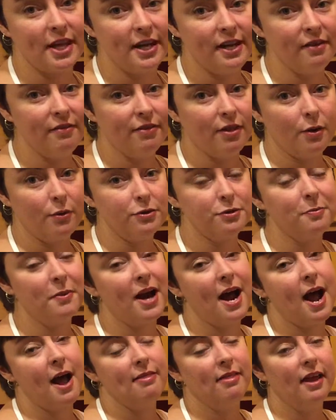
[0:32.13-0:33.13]
any of those,
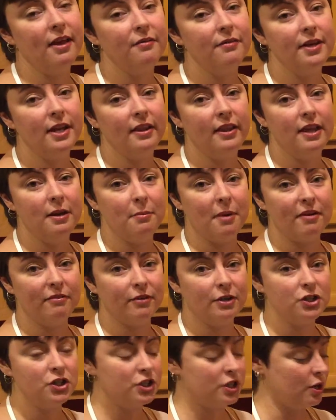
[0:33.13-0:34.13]
but I like vanilla in my
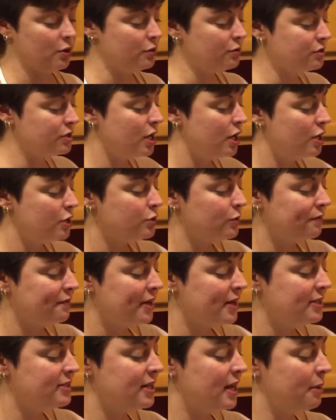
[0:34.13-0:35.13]
French toast, so I've
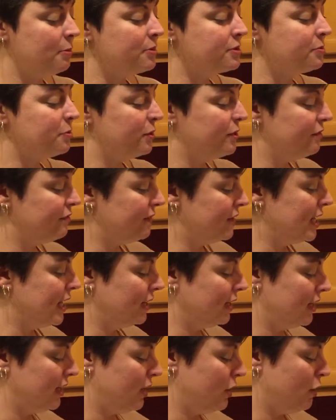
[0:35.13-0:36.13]
got a tablespoon of
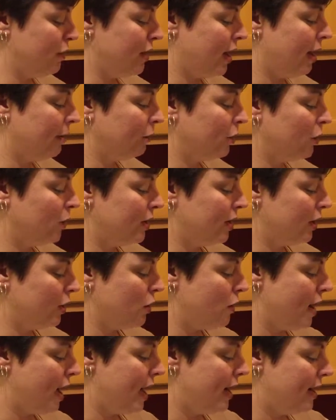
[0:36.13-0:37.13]
vanilla here that I'm going to
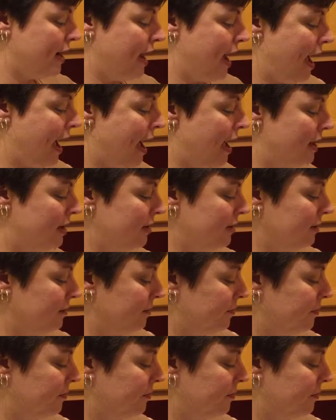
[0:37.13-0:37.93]
go ahead and add.